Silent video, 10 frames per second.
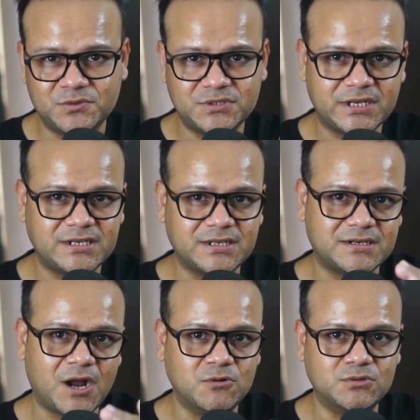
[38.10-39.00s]
set the
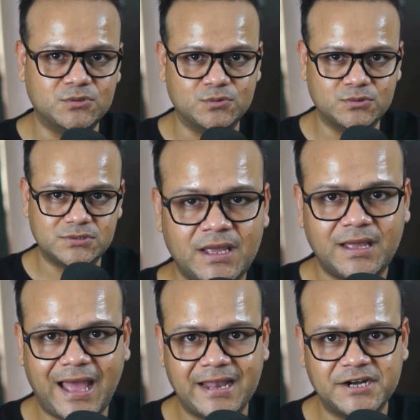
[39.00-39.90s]
ground rules,
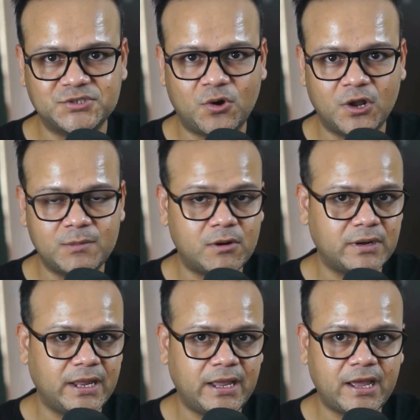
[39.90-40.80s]
and it's all
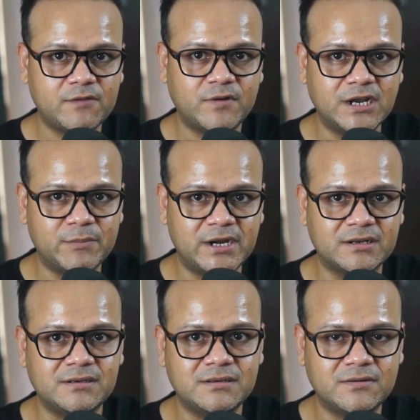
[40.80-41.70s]
about AI
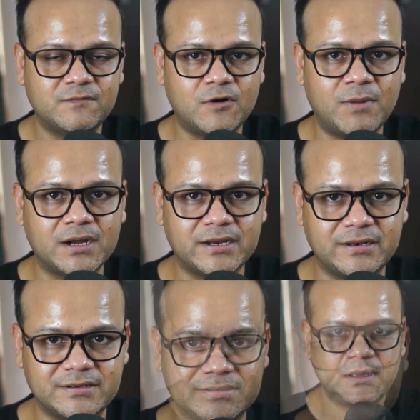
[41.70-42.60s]
fundamental for
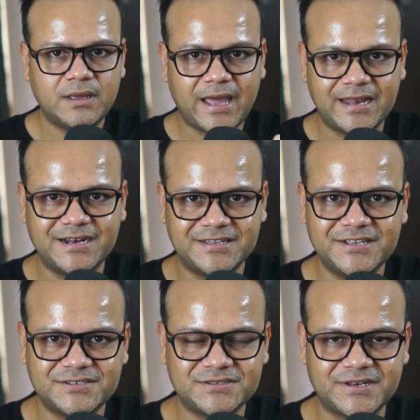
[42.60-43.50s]
marketers. And in
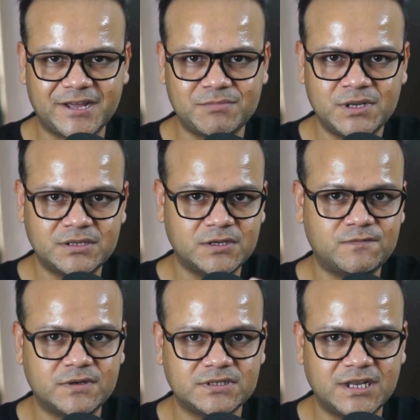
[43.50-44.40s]
this step, the
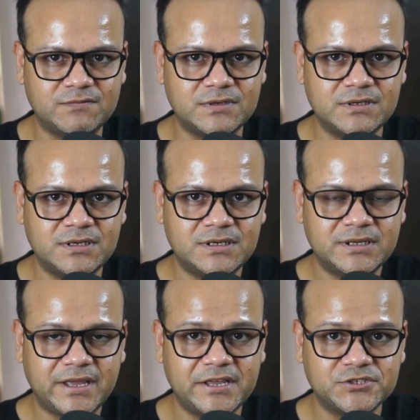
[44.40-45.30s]
first level
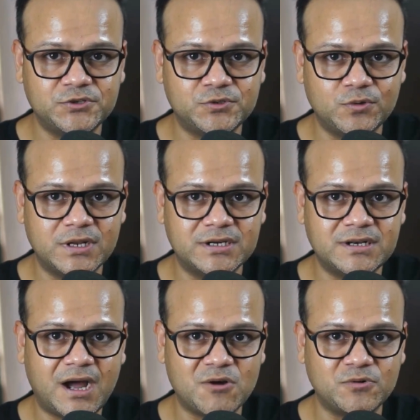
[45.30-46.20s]
is you to learn
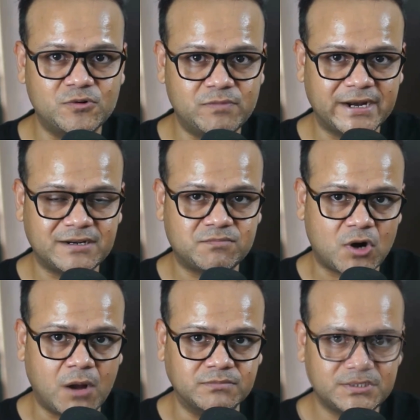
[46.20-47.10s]
how to do better
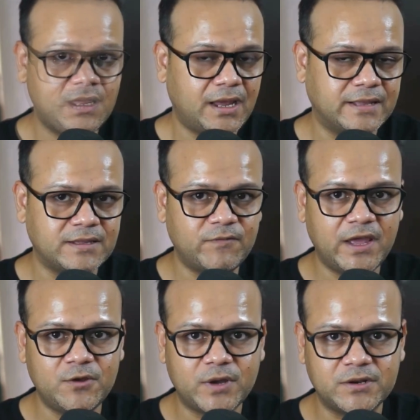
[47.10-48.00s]
prompts. And the way
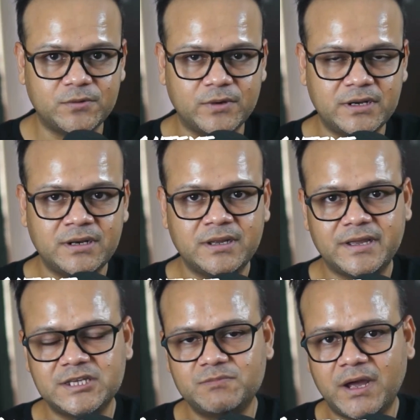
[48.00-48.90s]
you can do it
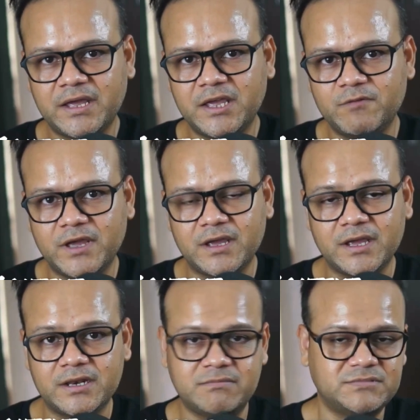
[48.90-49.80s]
is by giving
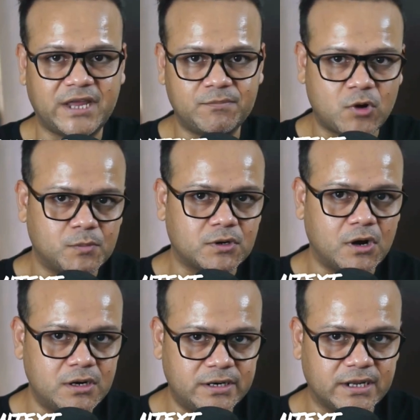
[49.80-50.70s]
it, say, proper
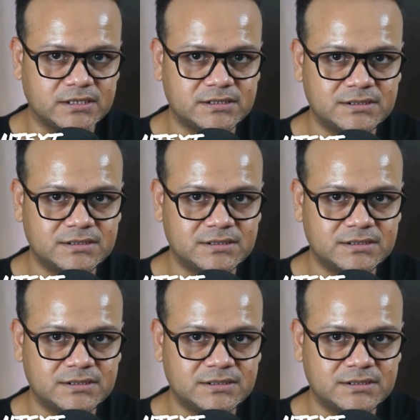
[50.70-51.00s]
context.